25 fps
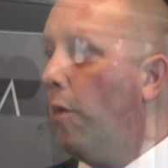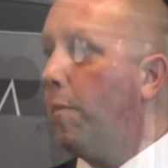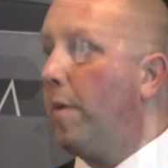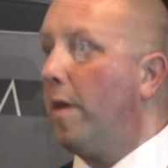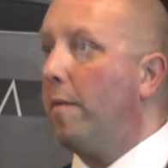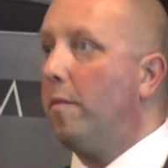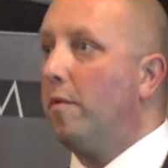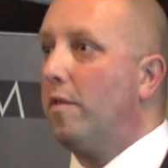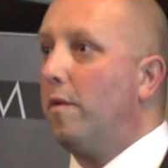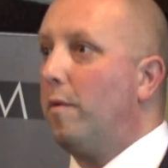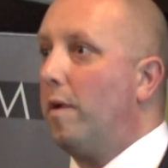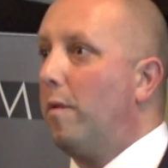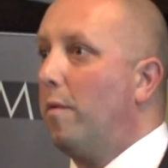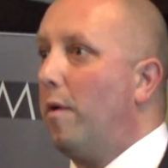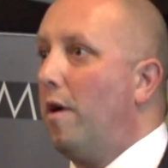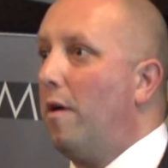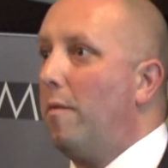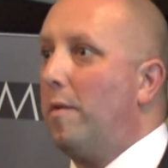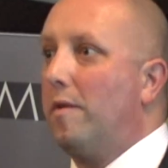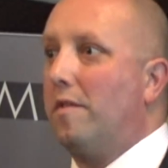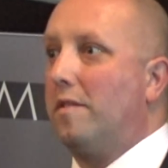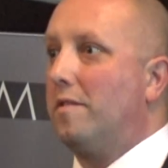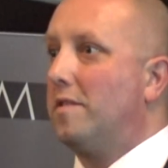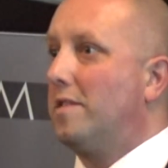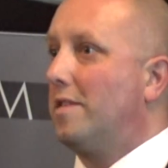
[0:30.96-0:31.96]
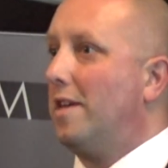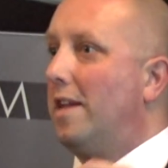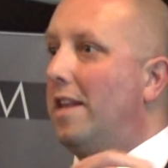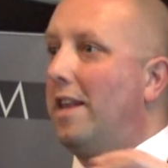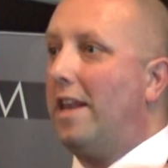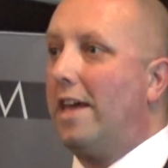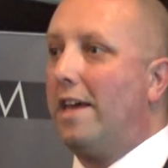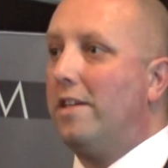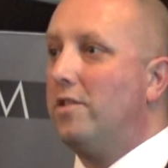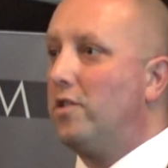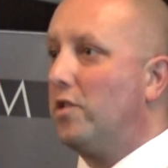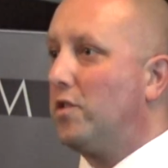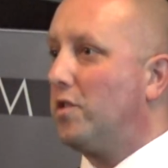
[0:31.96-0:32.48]
people that we work with, and
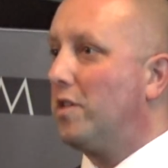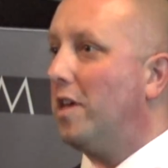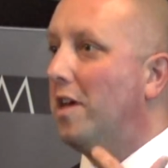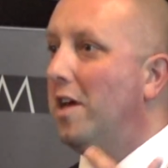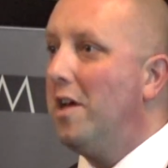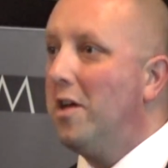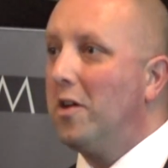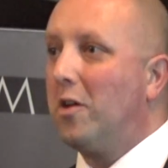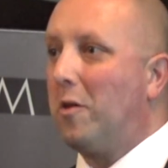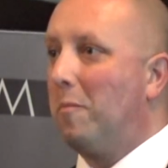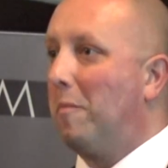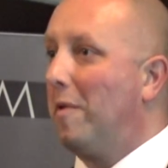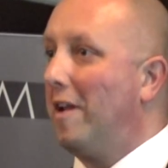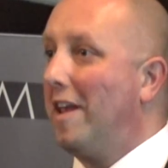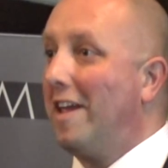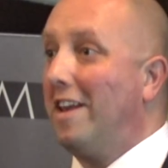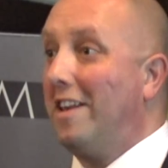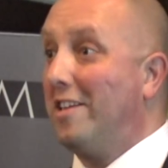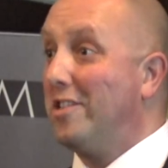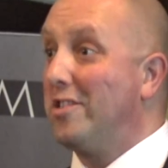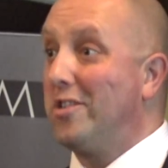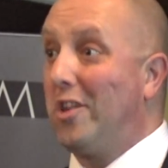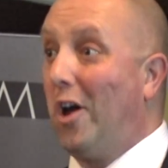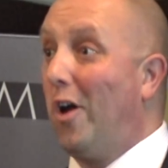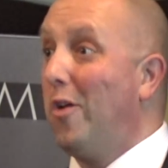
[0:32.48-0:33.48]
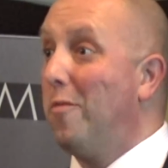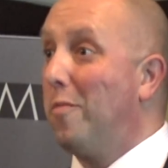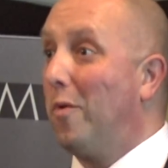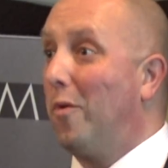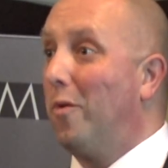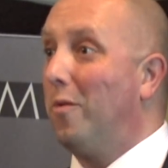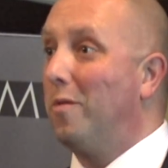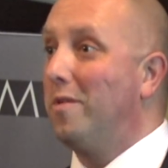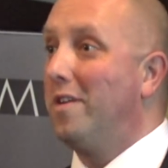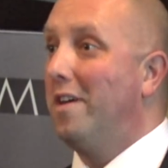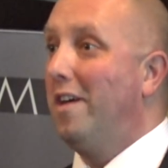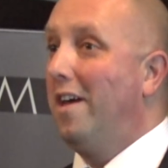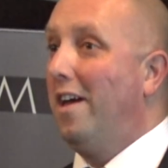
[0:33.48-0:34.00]
suddenly it just completely
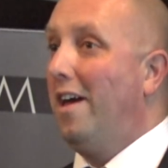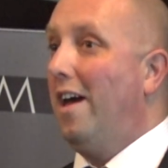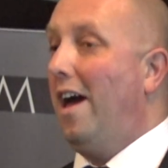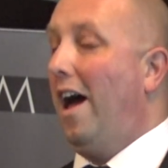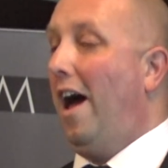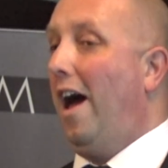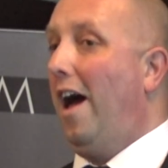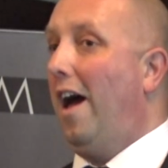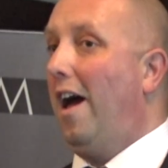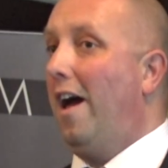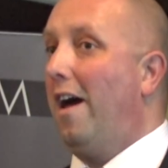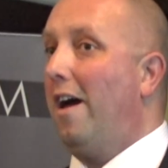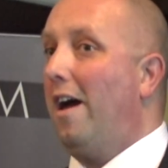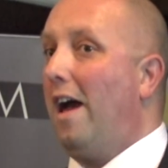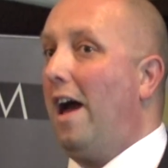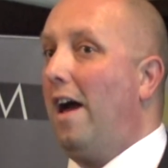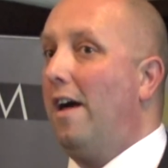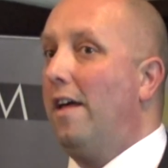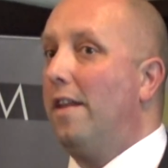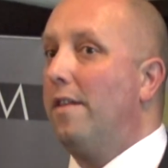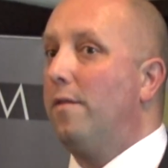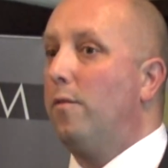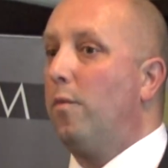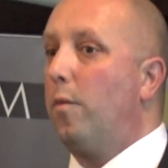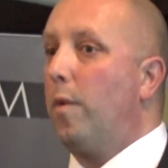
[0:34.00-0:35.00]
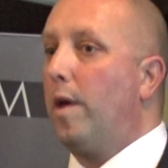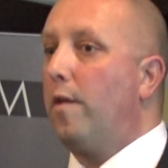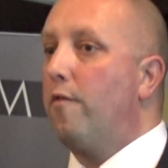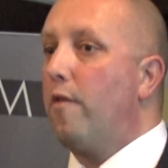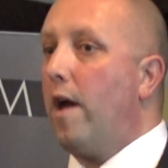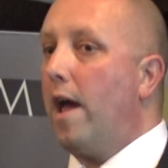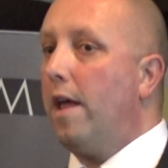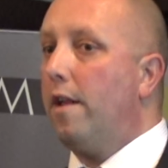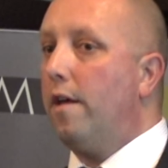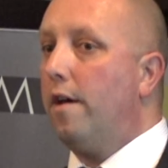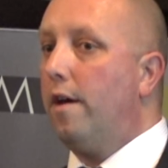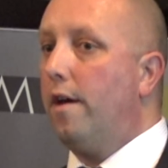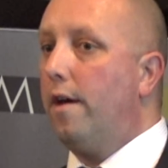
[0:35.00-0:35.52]
snowballed. And we
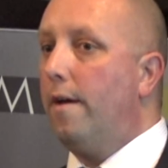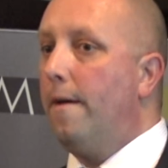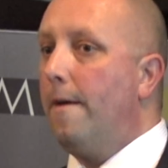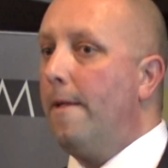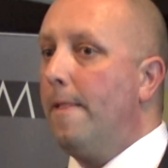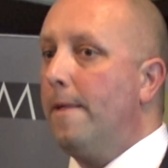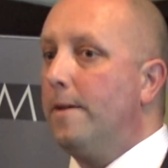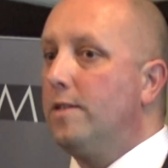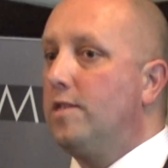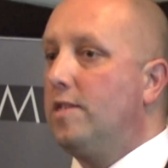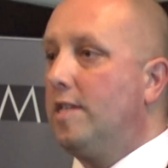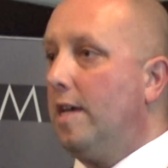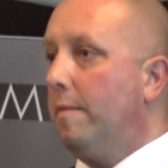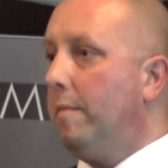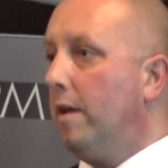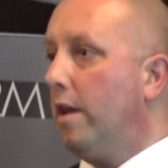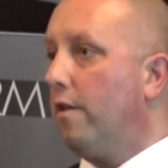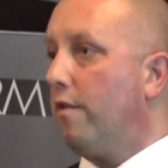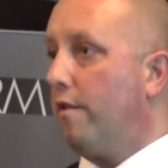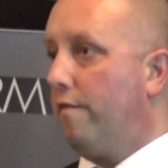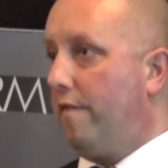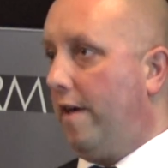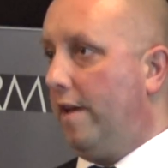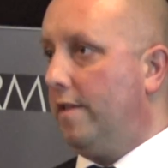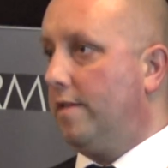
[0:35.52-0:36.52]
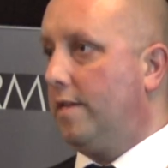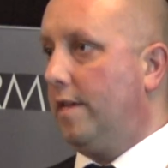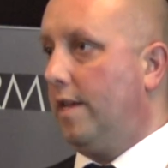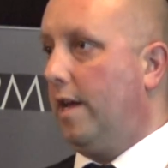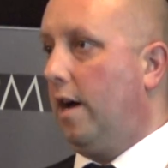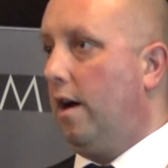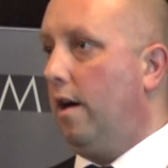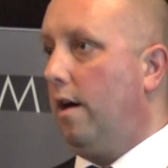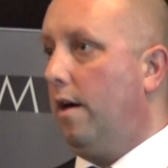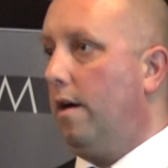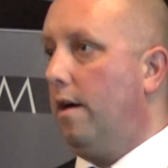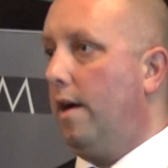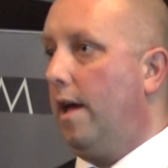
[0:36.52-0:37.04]
ran a similar event
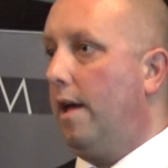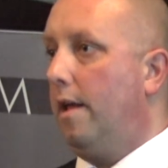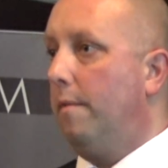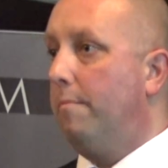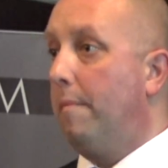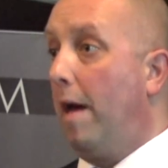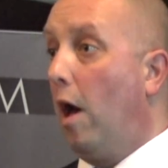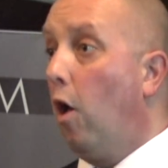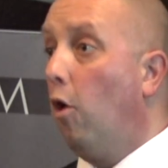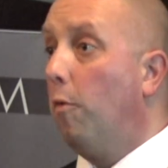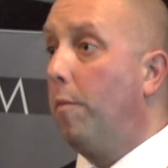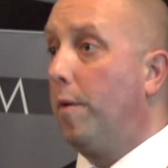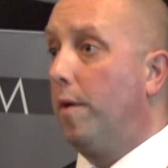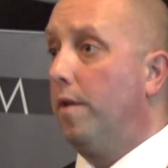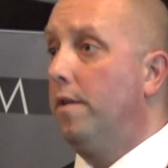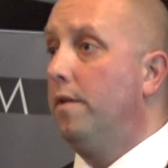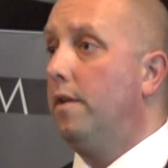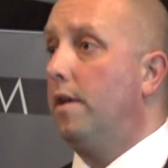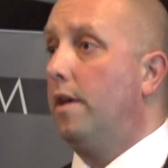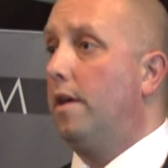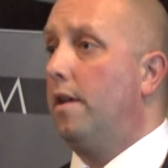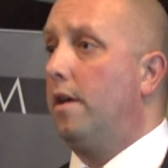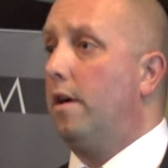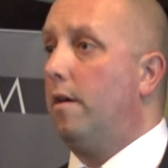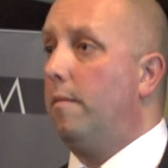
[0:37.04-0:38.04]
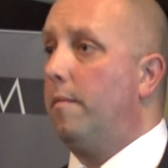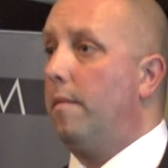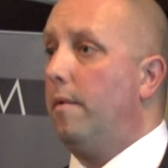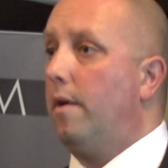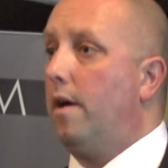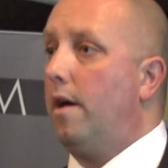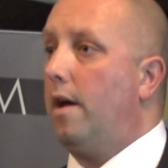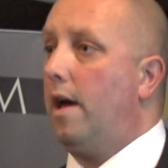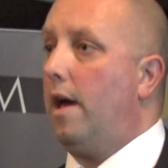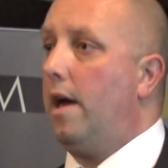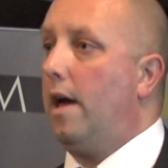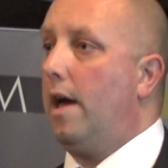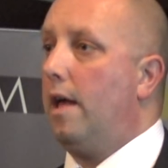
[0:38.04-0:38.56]
in Melbourne,
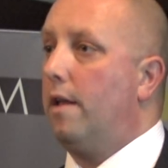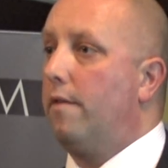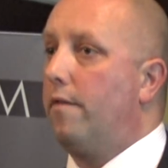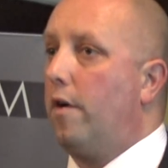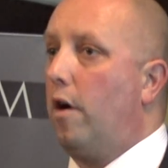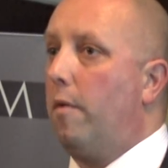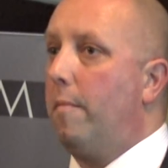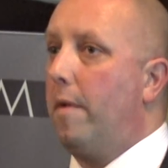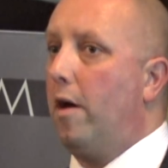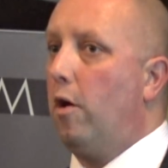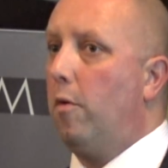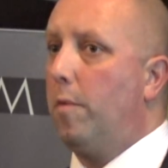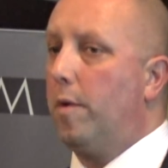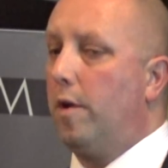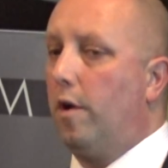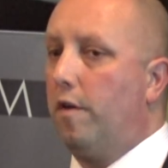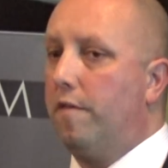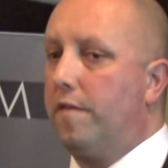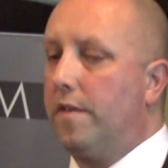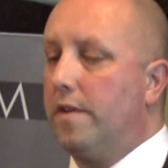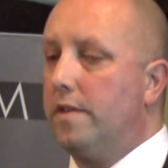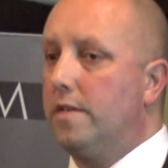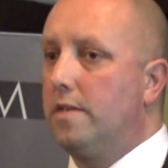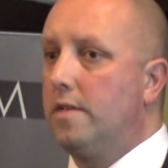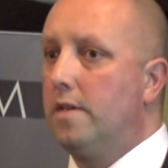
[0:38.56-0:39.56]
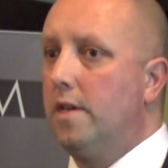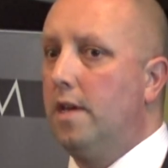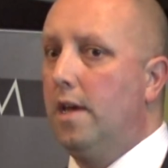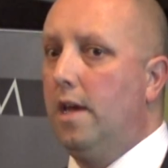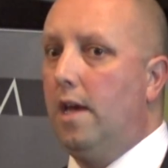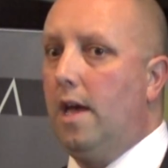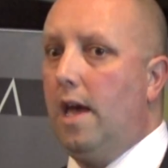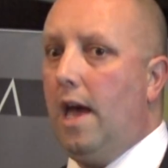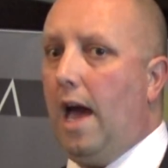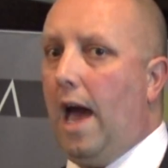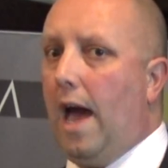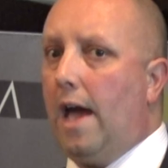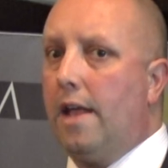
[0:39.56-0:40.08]
out of our Melbourne office,
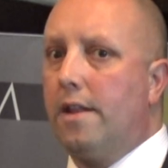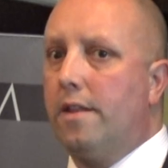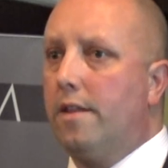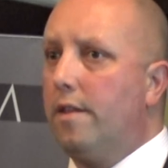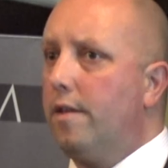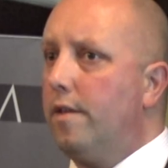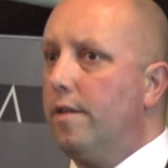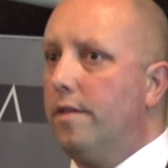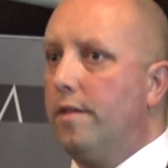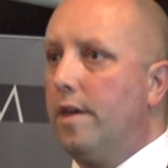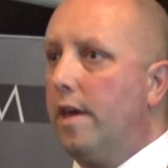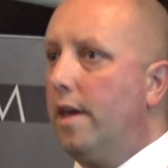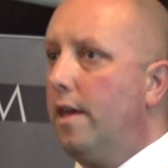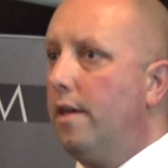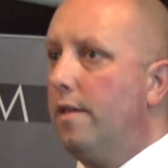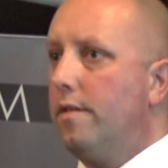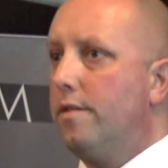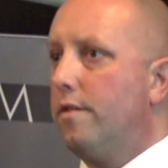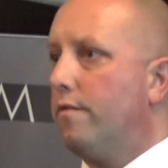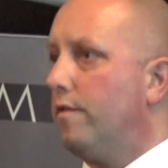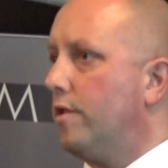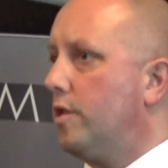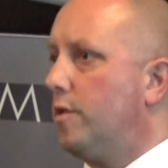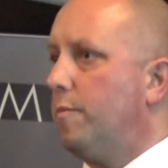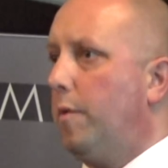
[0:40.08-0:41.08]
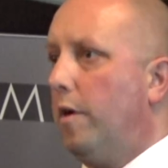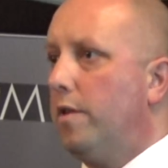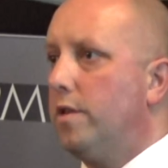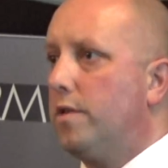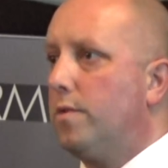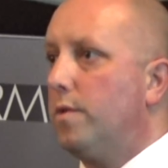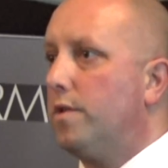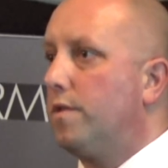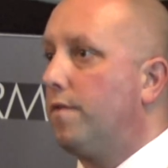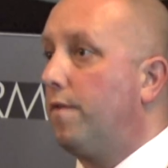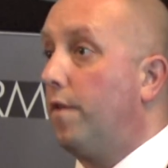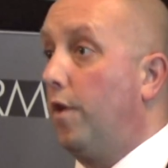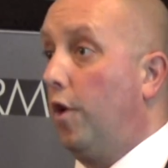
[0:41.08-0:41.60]
and the
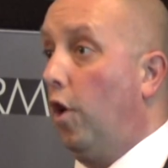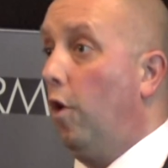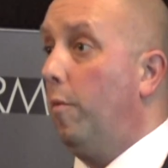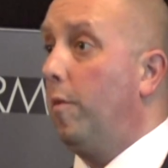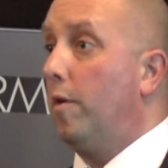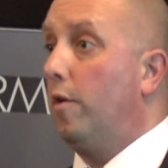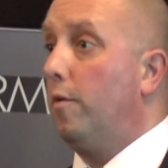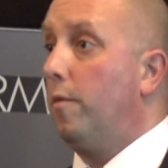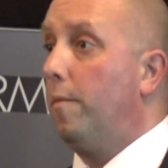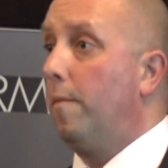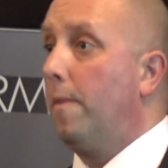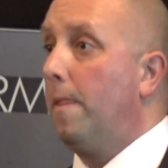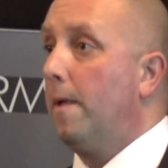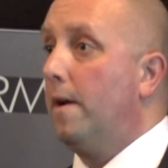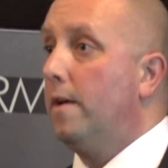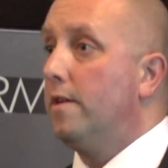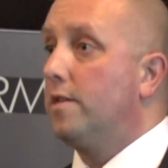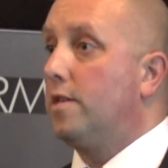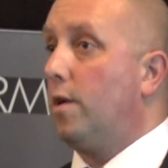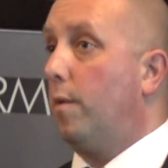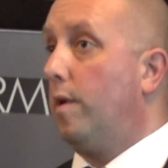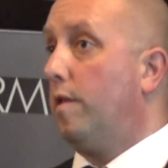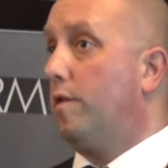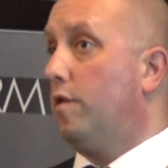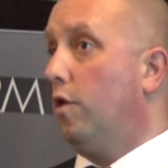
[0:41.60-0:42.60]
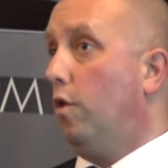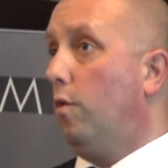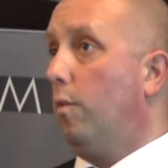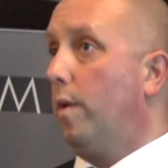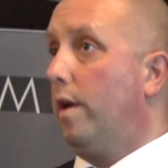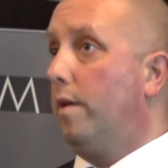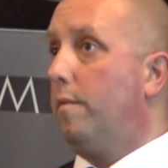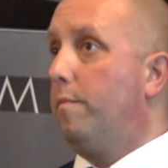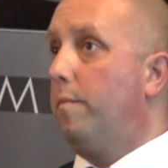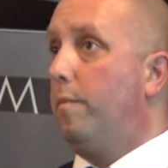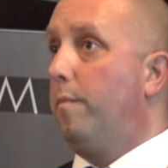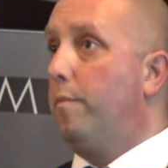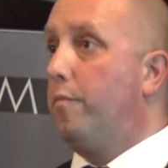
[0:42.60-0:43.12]
response was phenomenal. So we thought
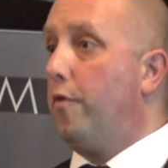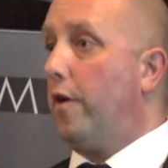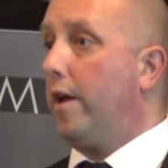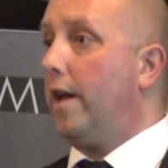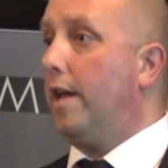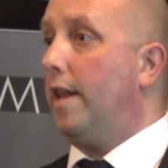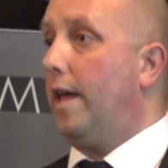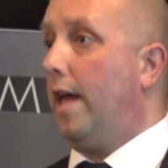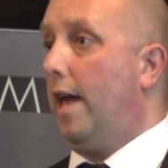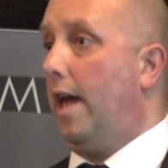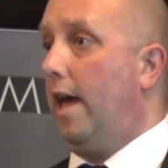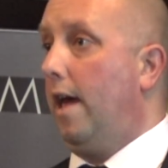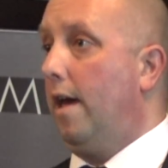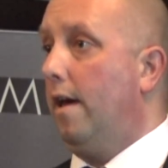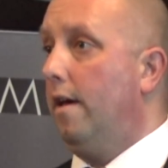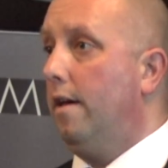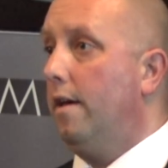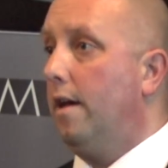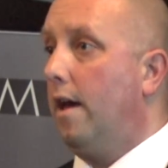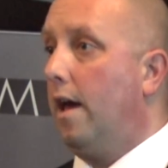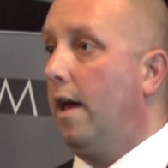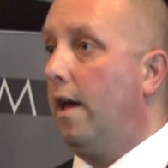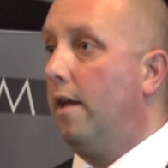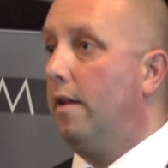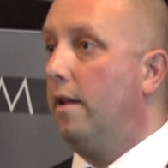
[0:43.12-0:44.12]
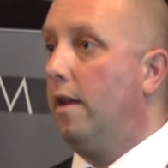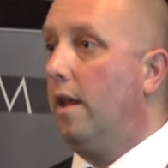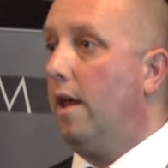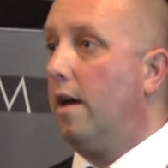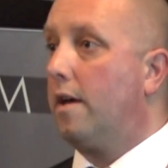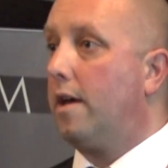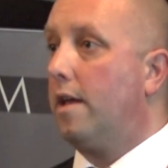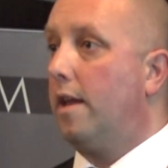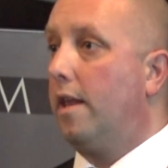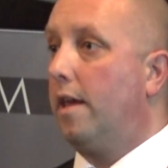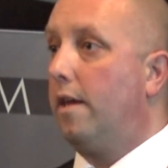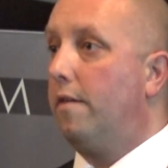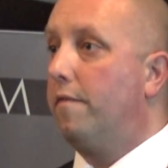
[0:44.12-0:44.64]
we'd bring it here, and
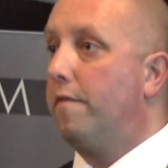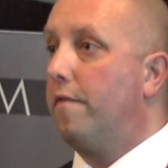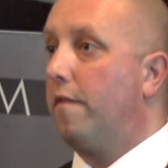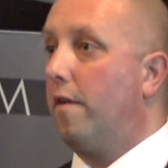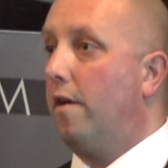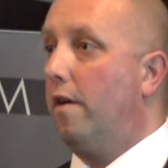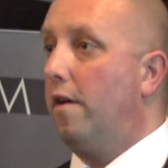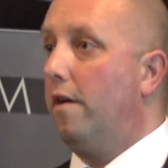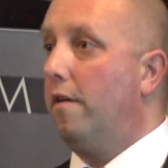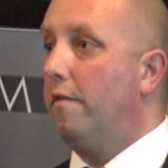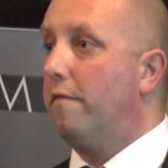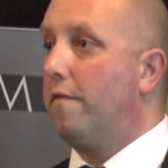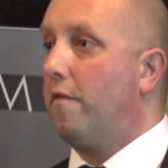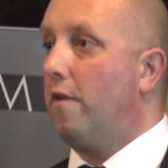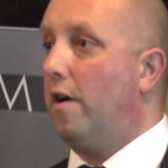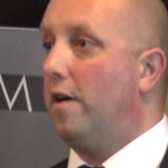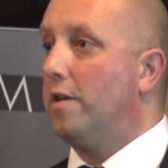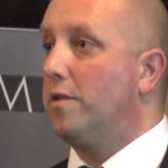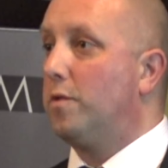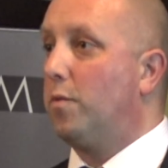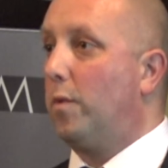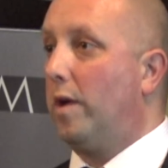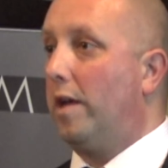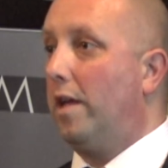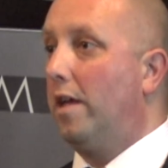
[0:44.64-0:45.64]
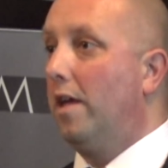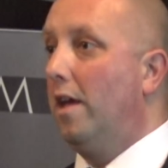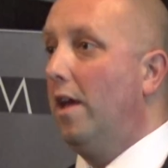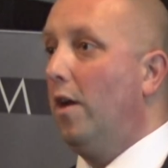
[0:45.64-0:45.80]
luckily for us, we